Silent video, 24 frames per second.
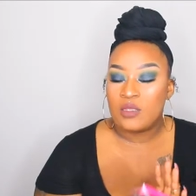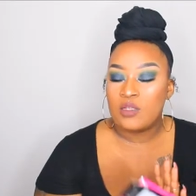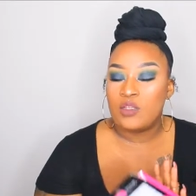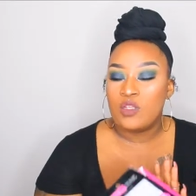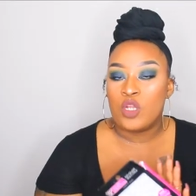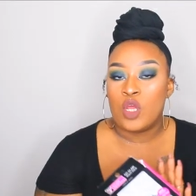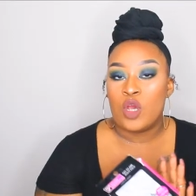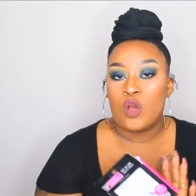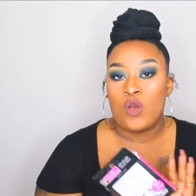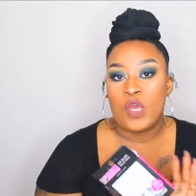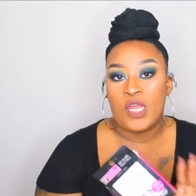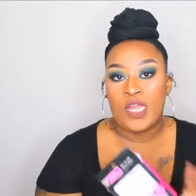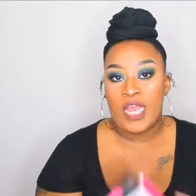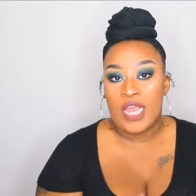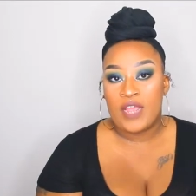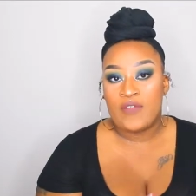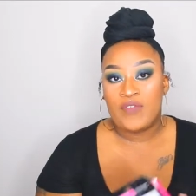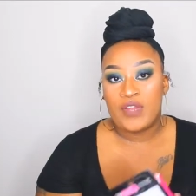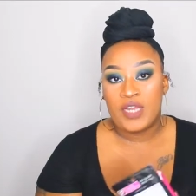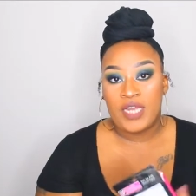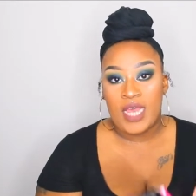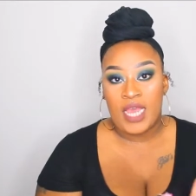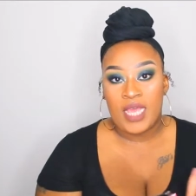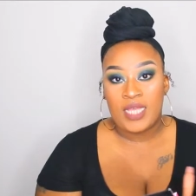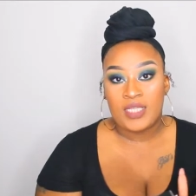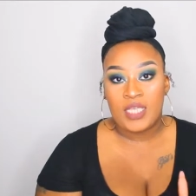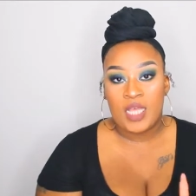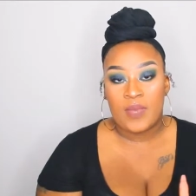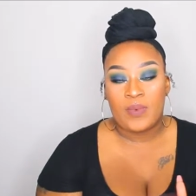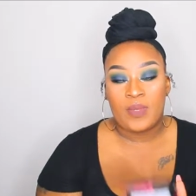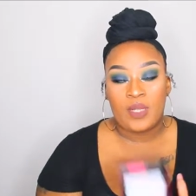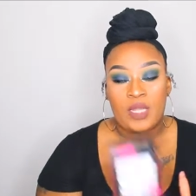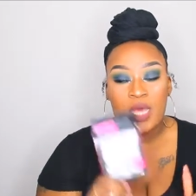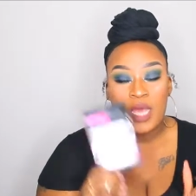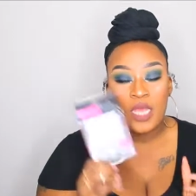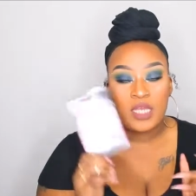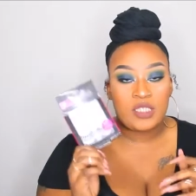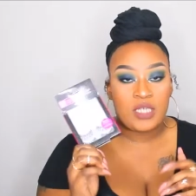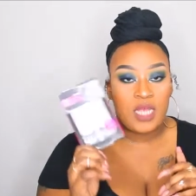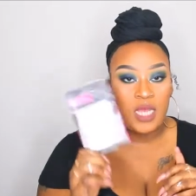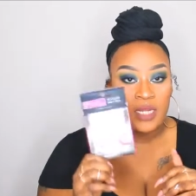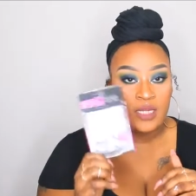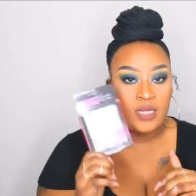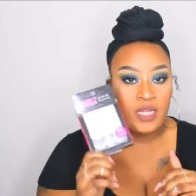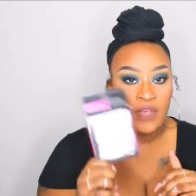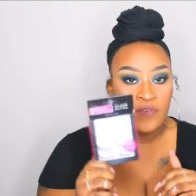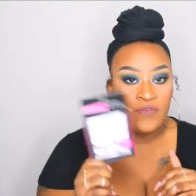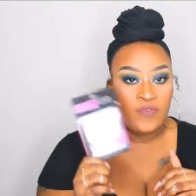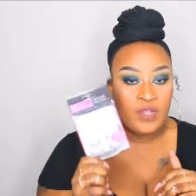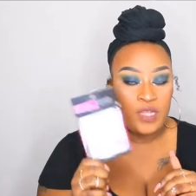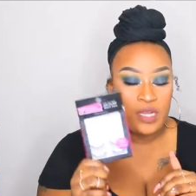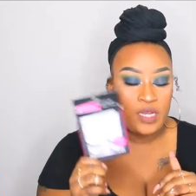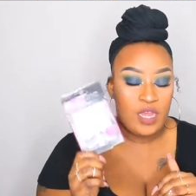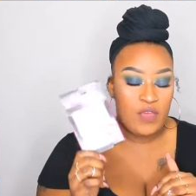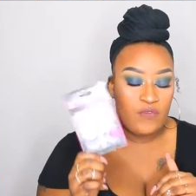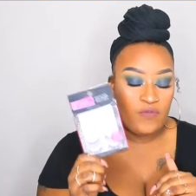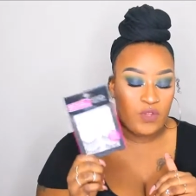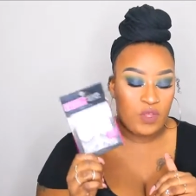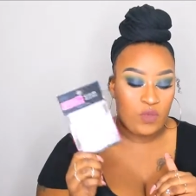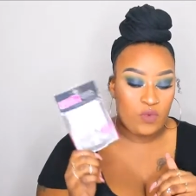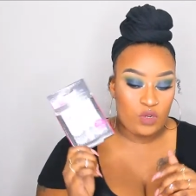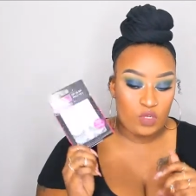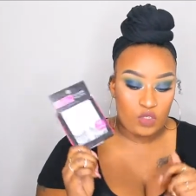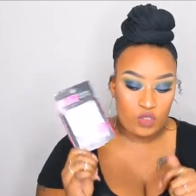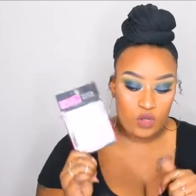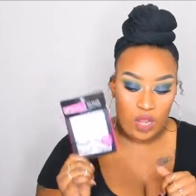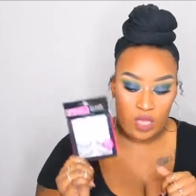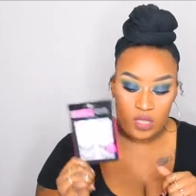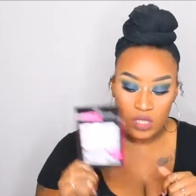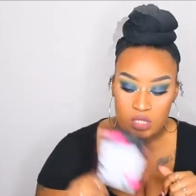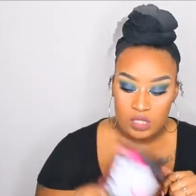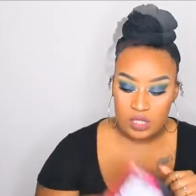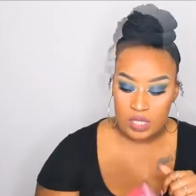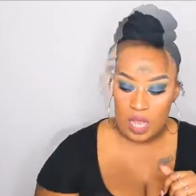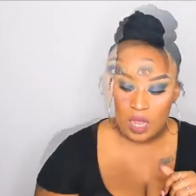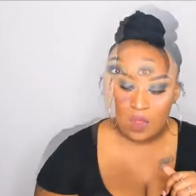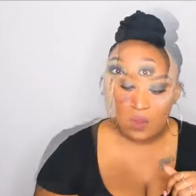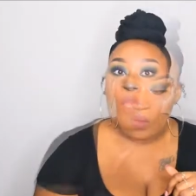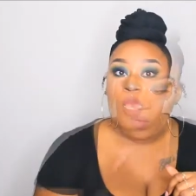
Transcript: you know, an everyday type of lash, I definitely, definitely will try this out.